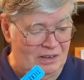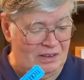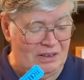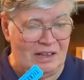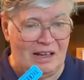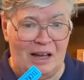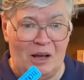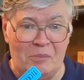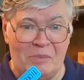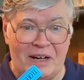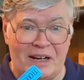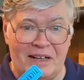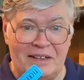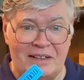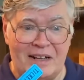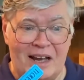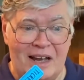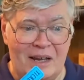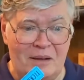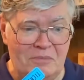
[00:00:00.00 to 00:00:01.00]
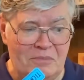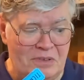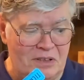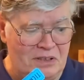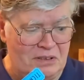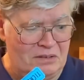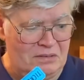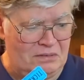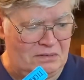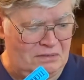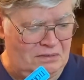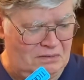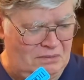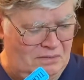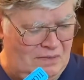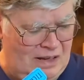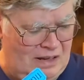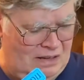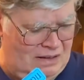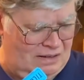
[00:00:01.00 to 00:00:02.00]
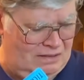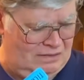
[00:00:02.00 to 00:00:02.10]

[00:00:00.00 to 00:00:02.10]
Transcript: How many times? Wow.